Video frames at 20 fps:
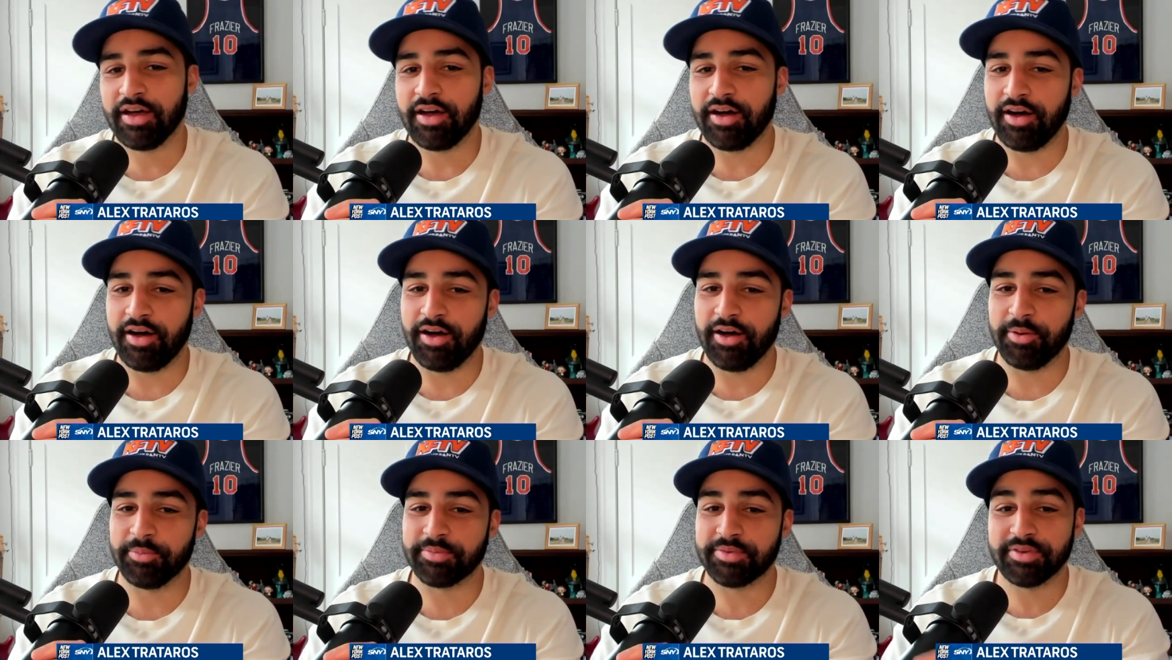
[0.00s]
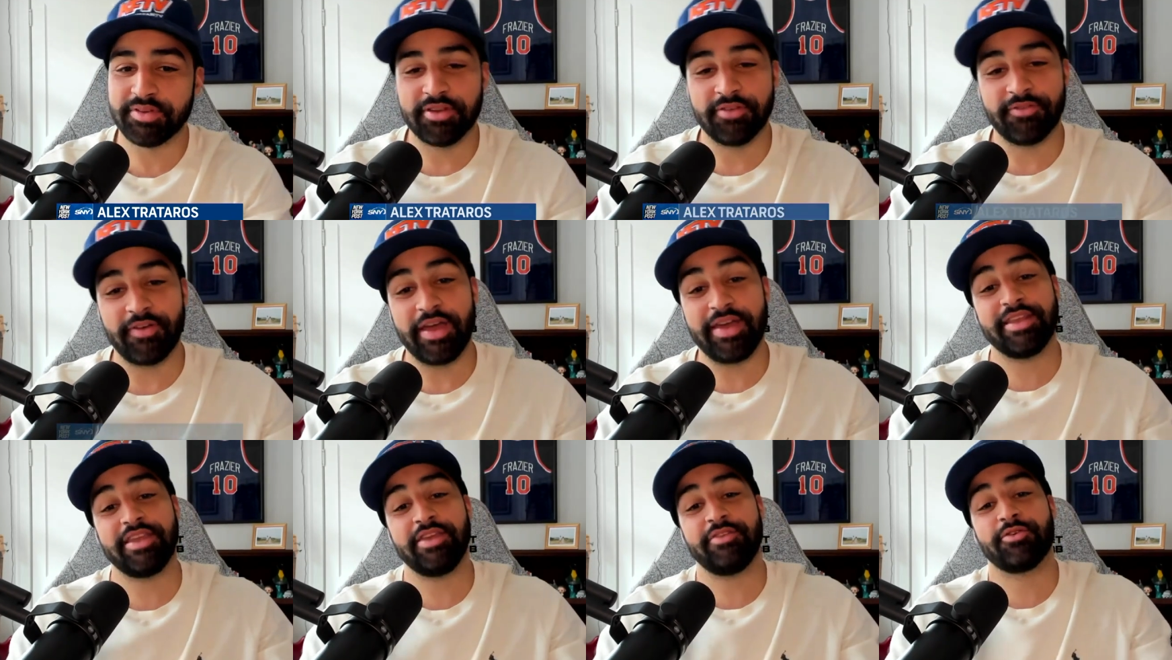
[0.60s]
Um, if
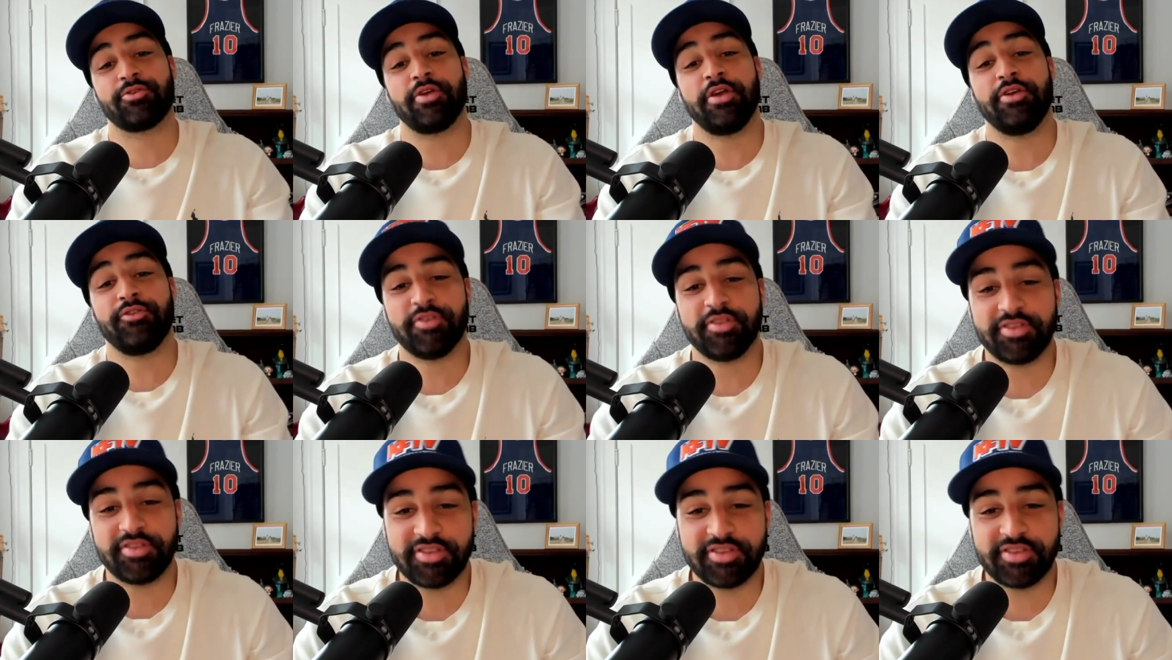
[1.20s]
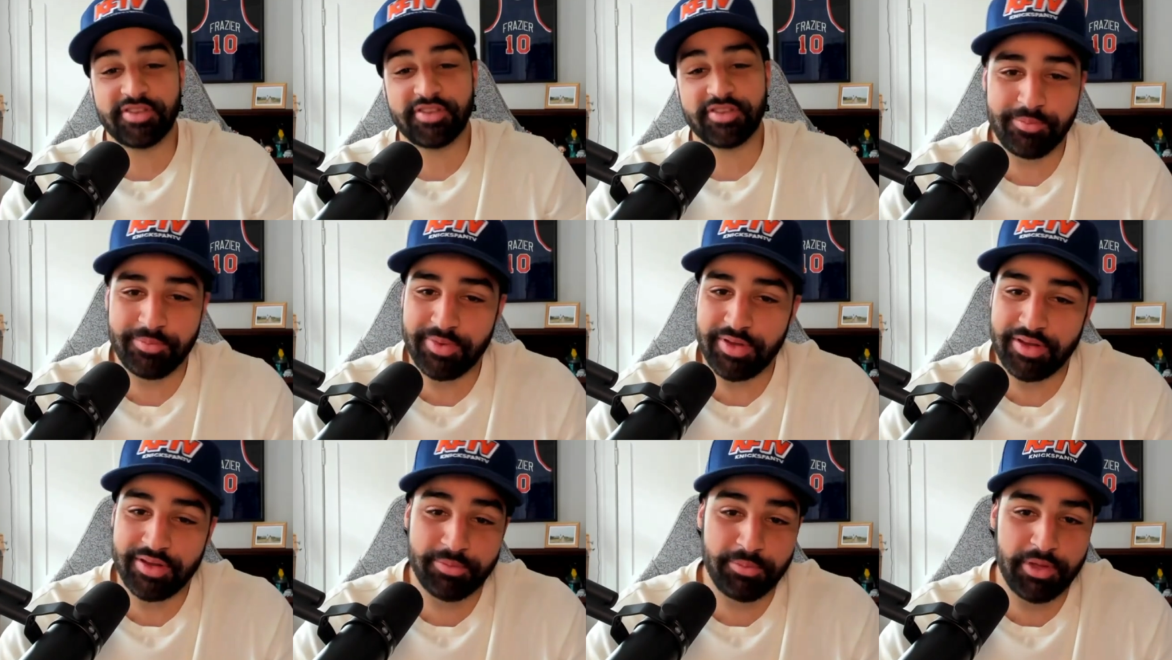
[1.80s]
I had to give a grade for this team,
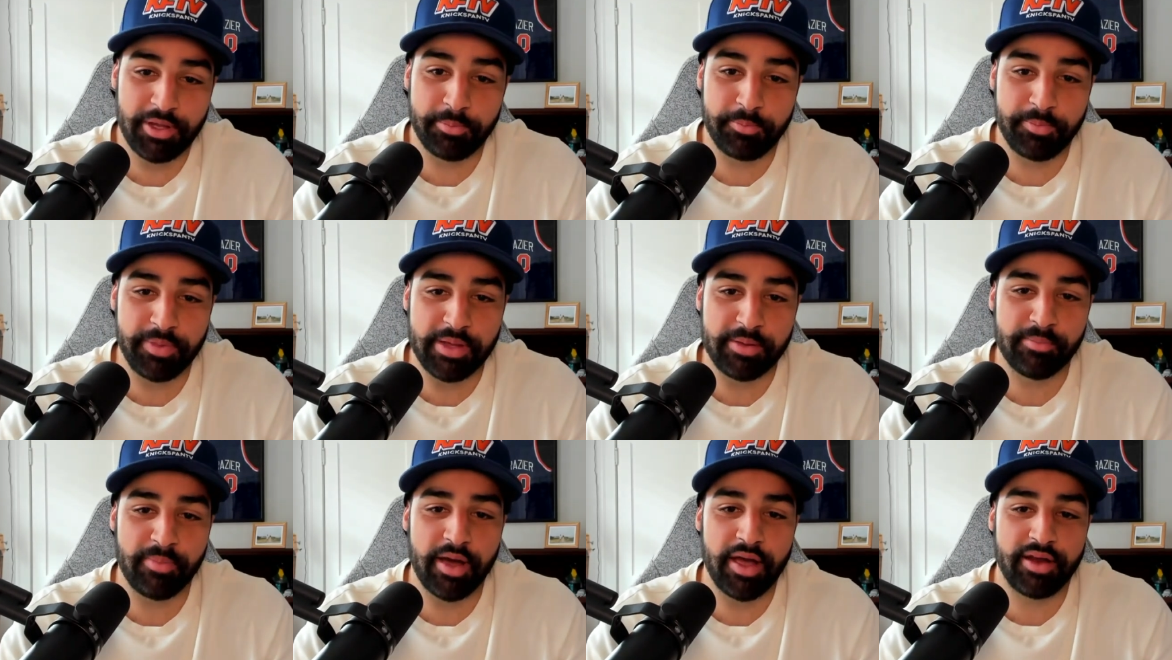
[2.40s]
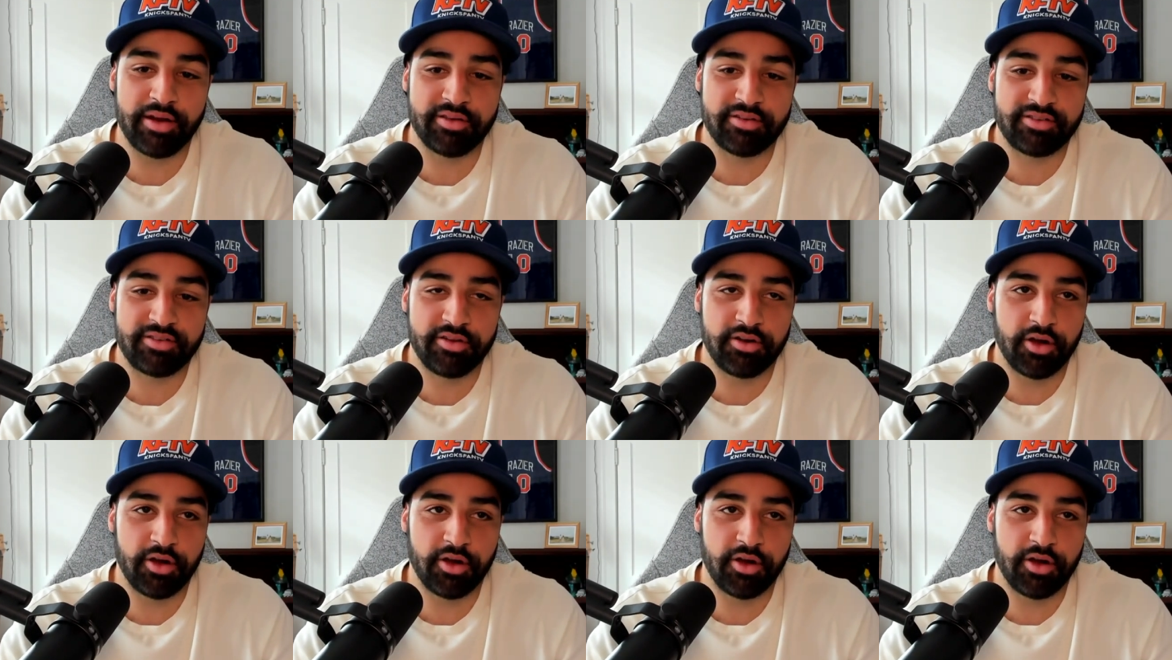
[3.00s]
it'd be a B minus.